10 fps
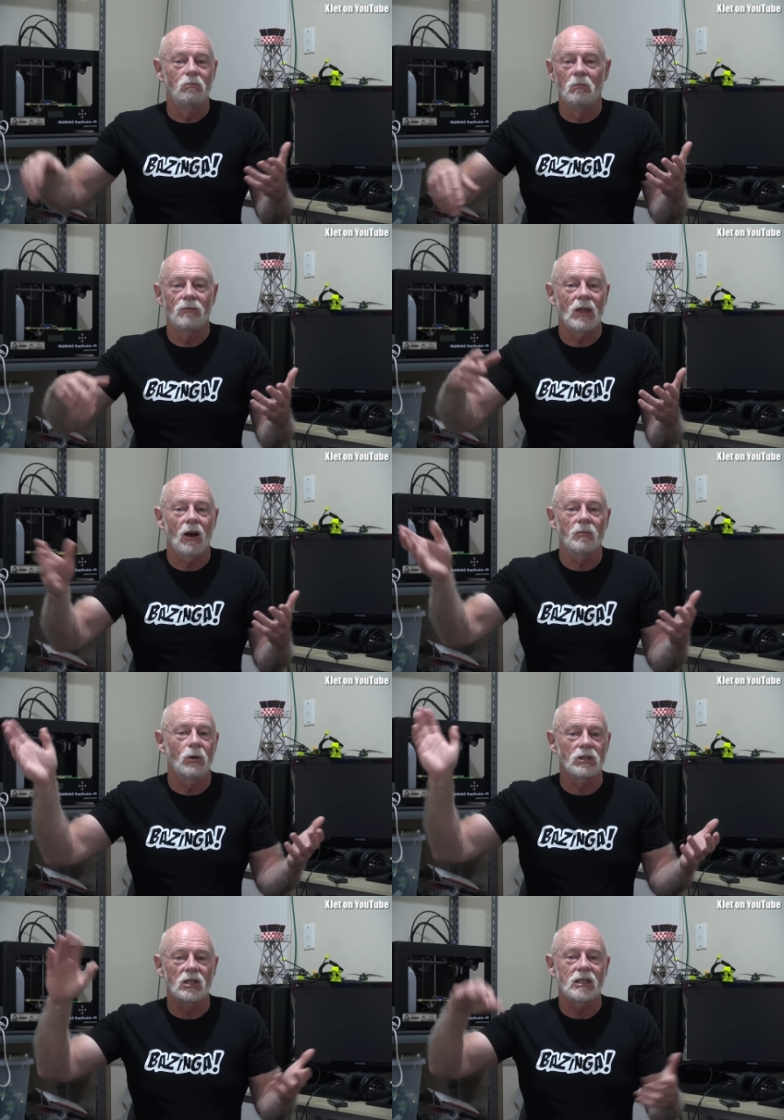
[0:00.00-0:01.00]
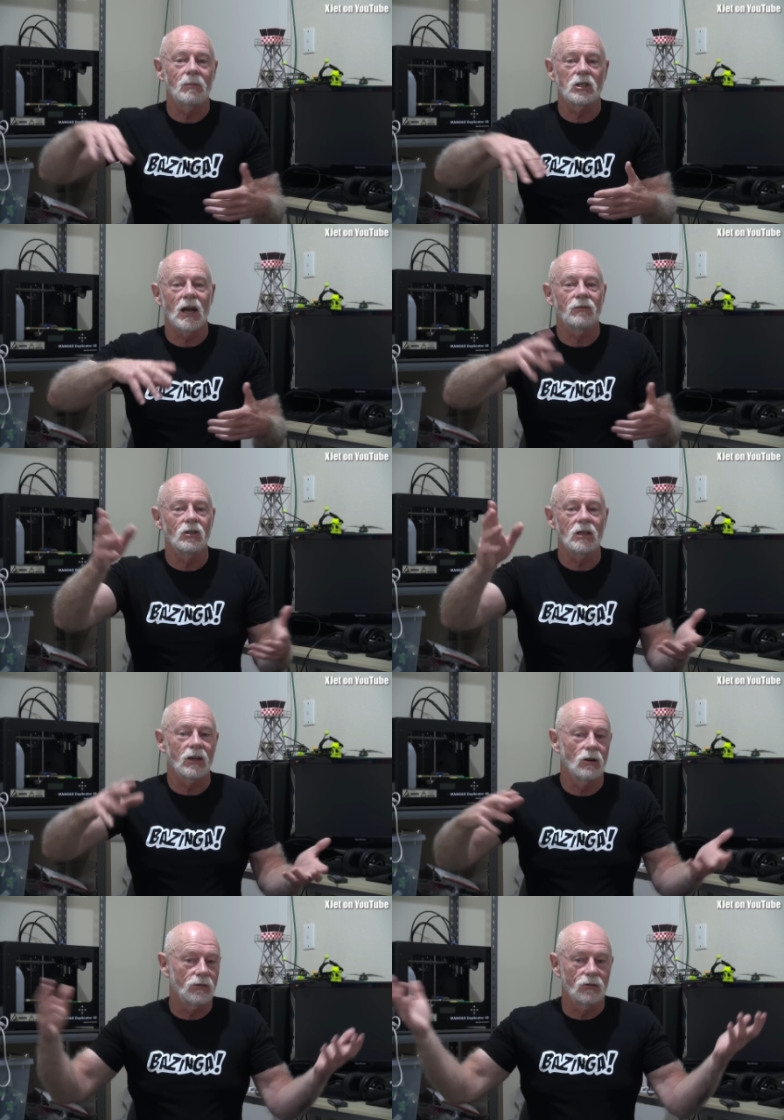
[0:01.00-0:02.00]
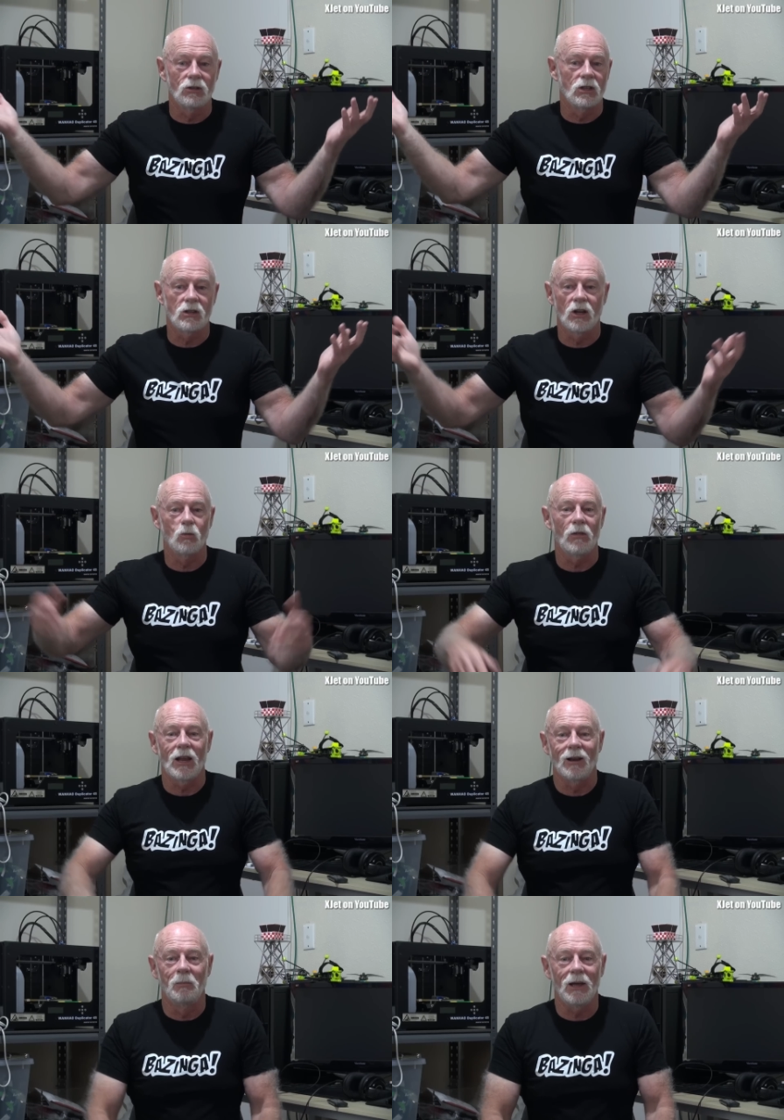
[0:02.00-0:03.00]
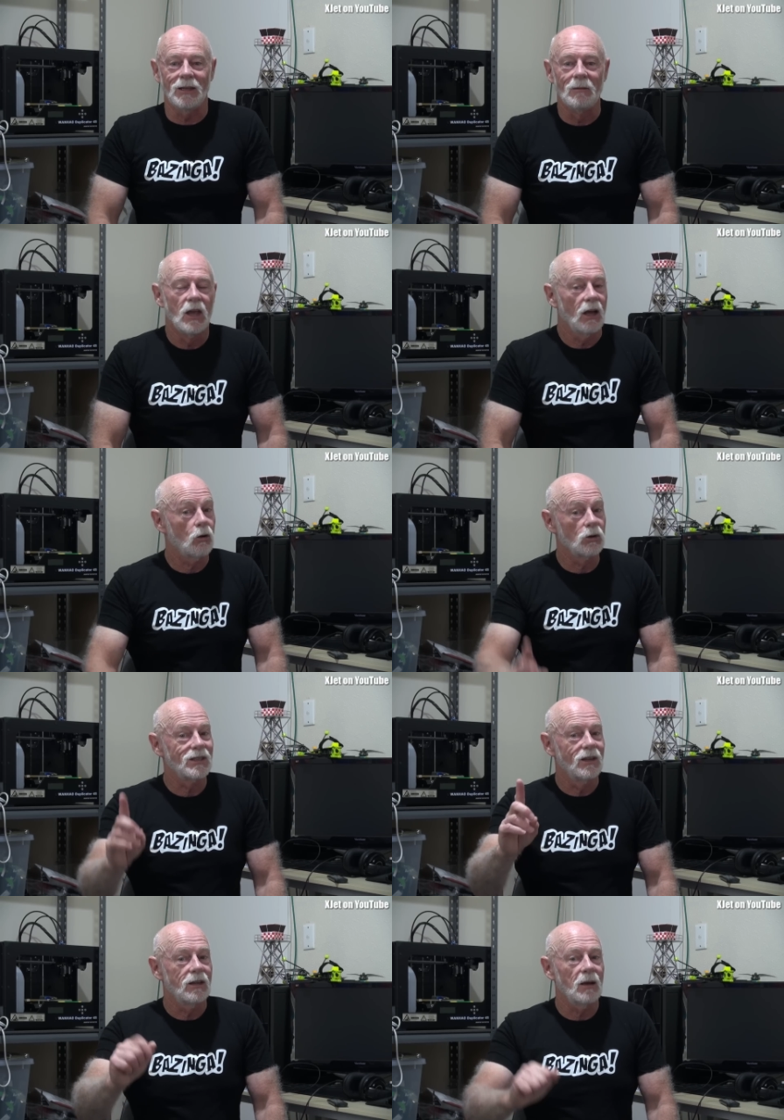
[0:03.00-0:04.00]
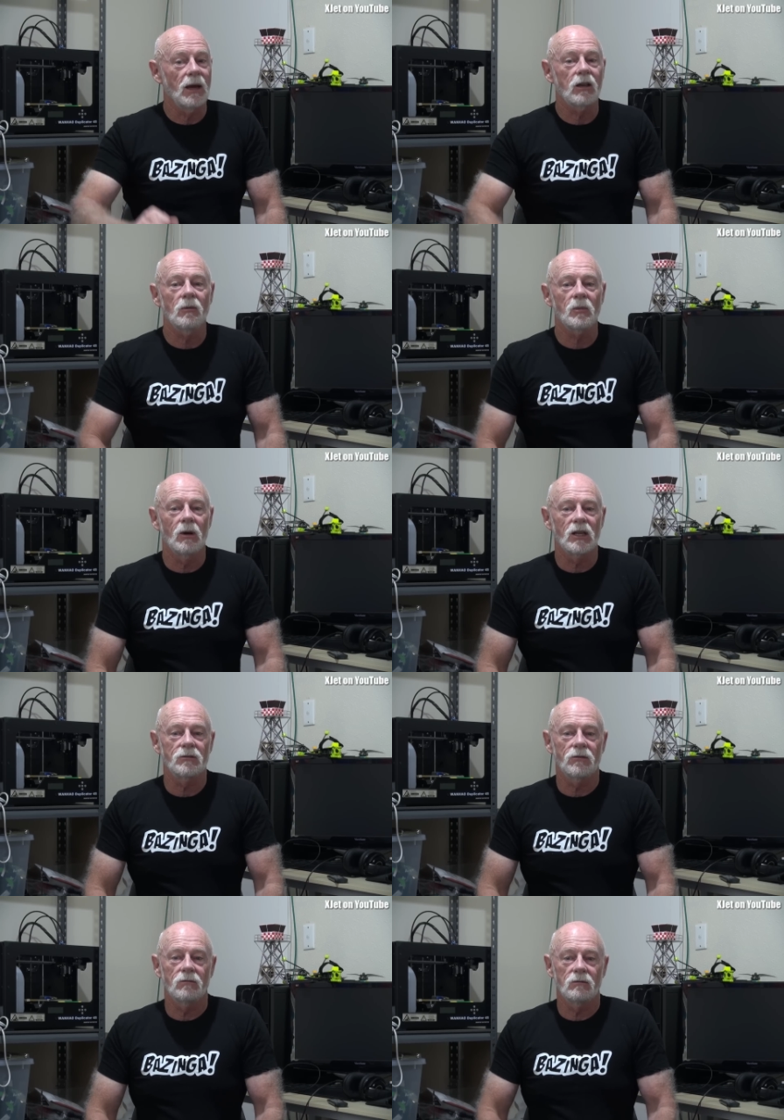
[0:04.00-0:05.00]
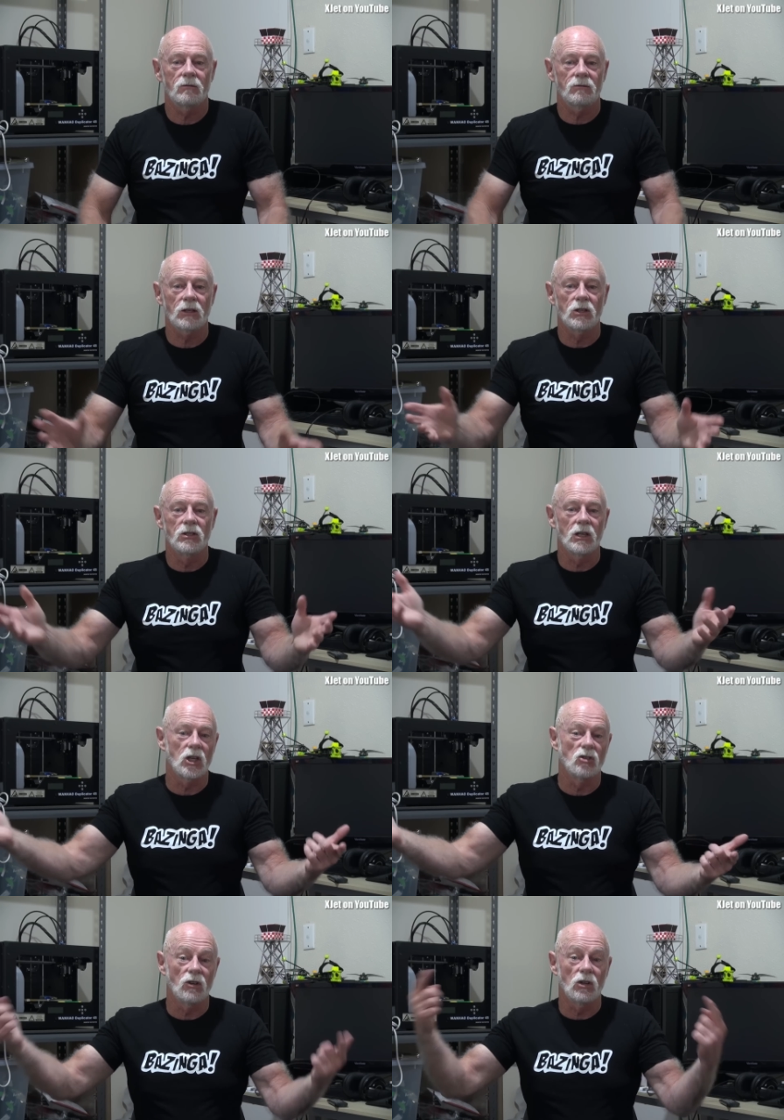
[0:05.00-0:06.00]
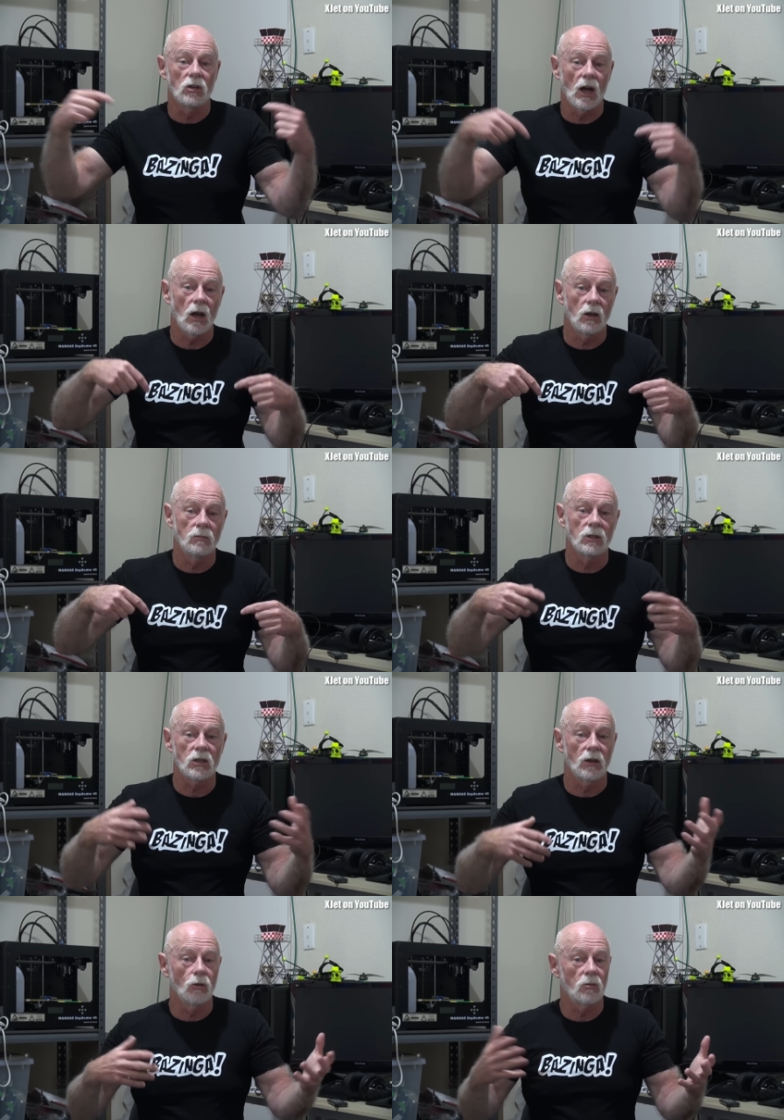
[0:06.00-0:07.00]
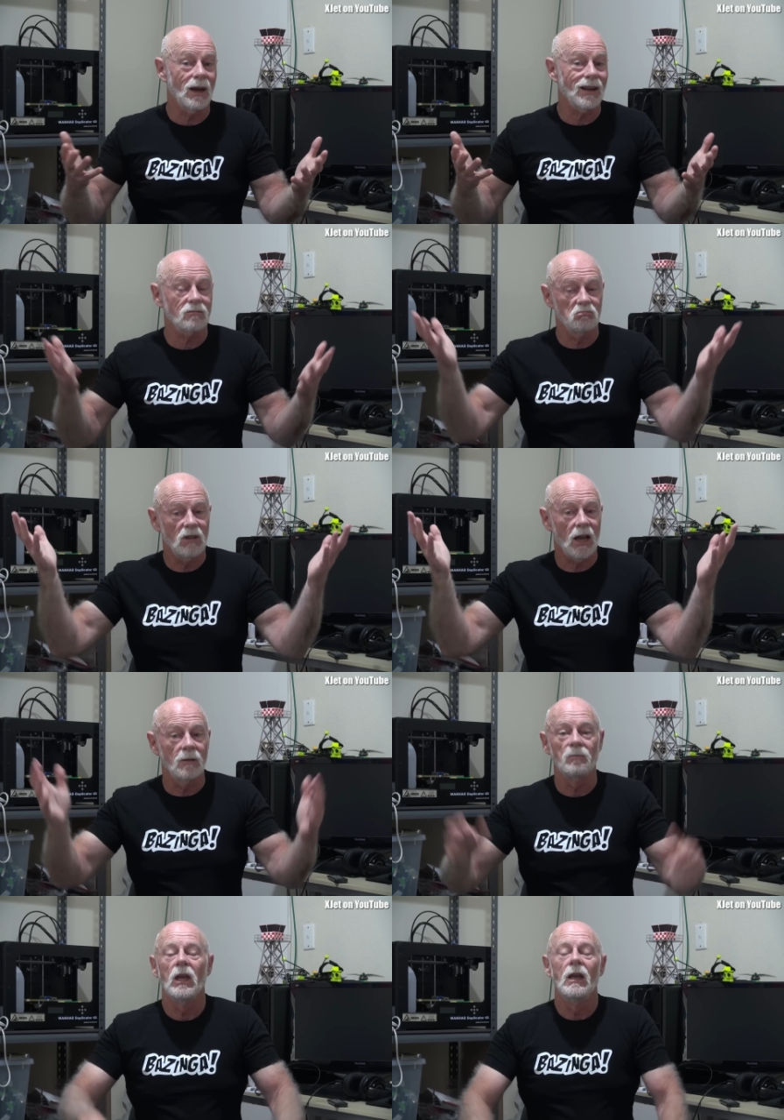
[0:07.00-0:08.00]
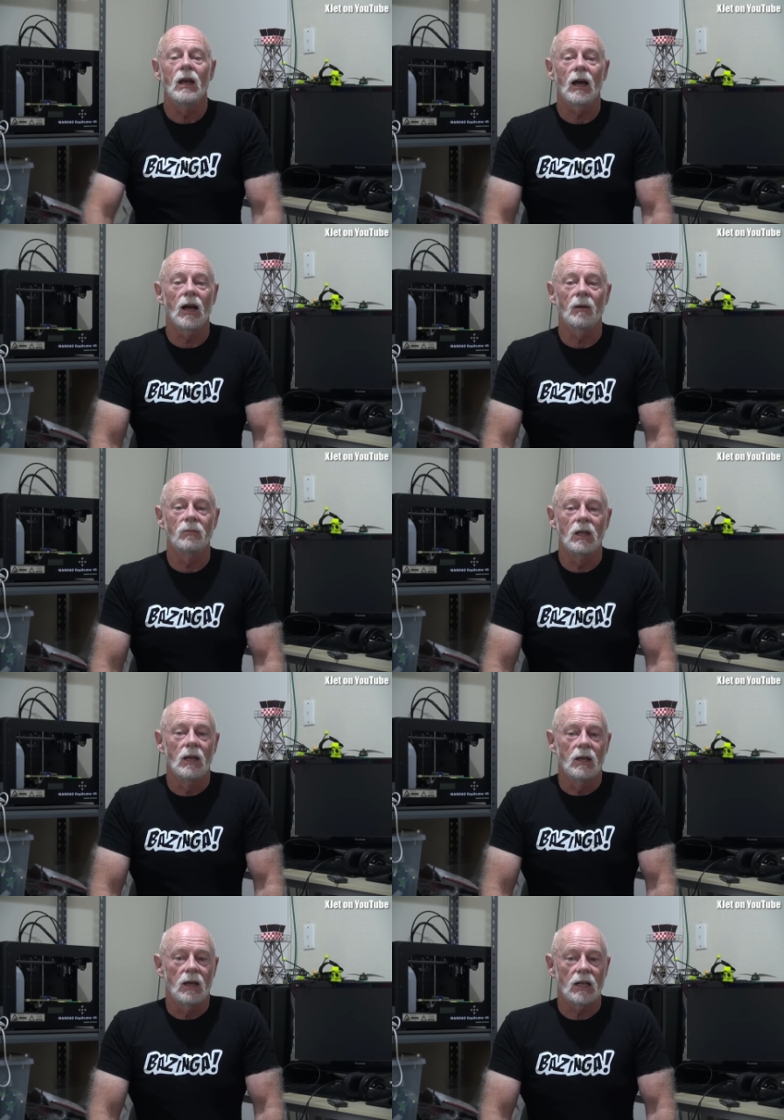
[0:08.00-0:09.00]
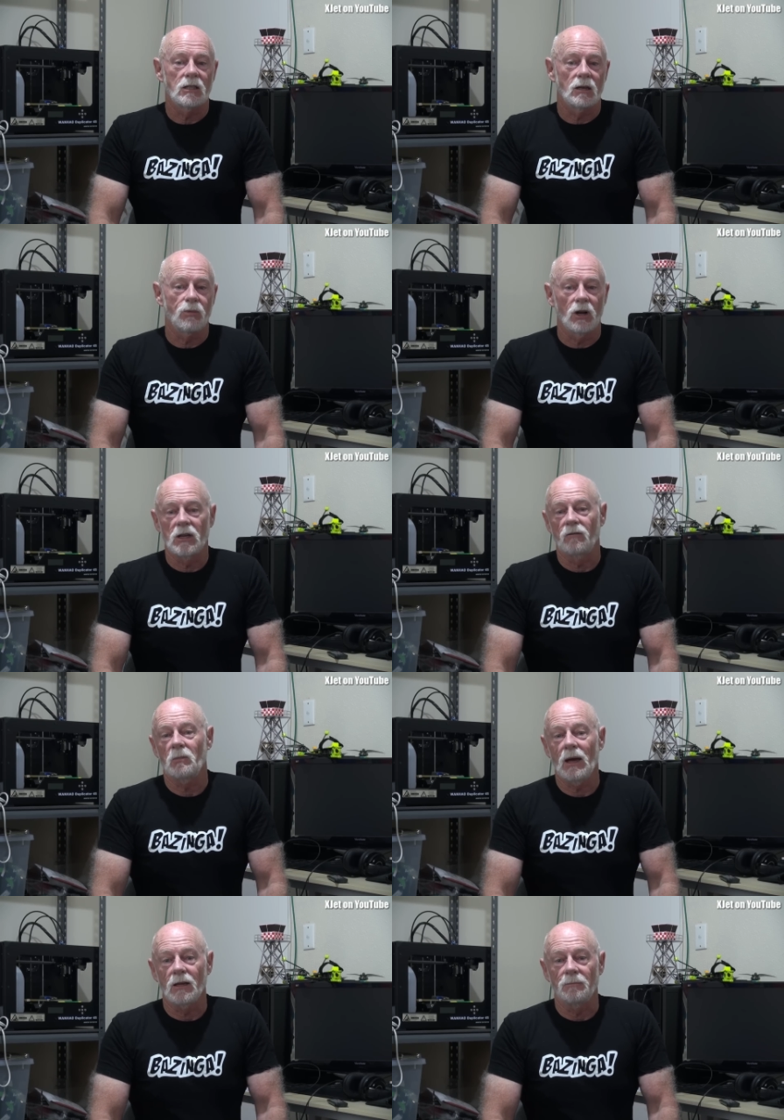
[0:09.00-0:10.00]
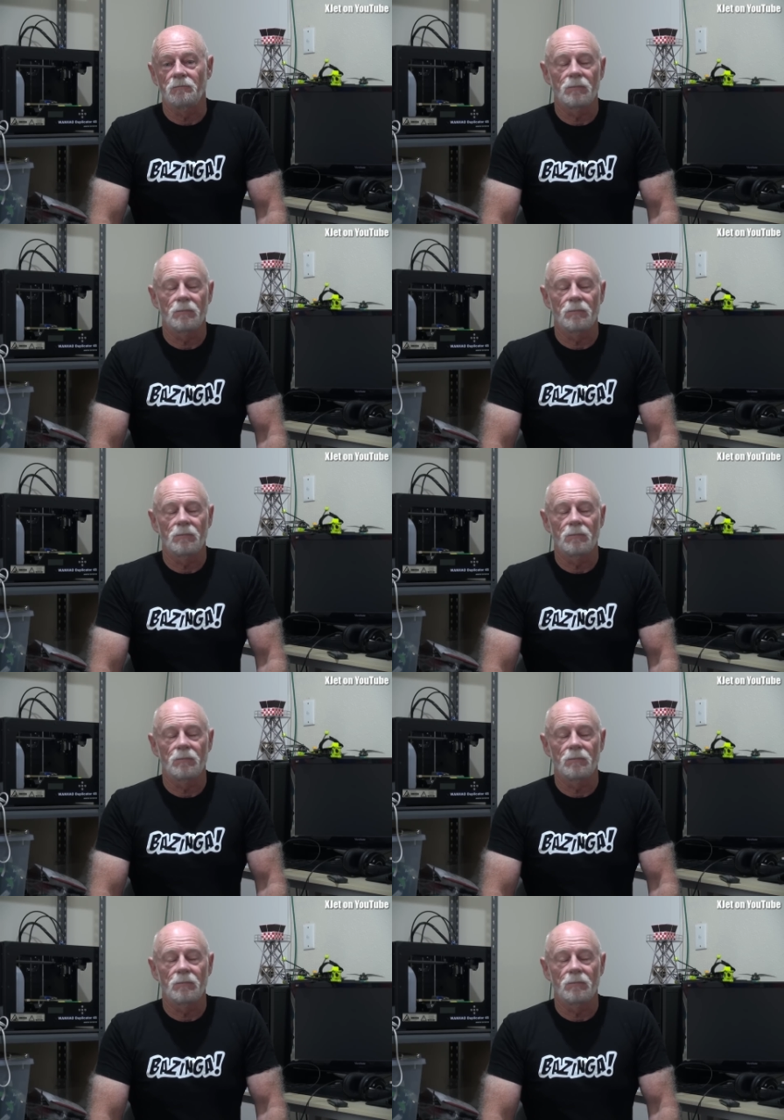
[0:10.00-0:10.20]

that home point's established after you take off, goodness knows what that'll be. Of course, that may compromise functions such as return to home and so forth, but hey, it's a price you have to pay.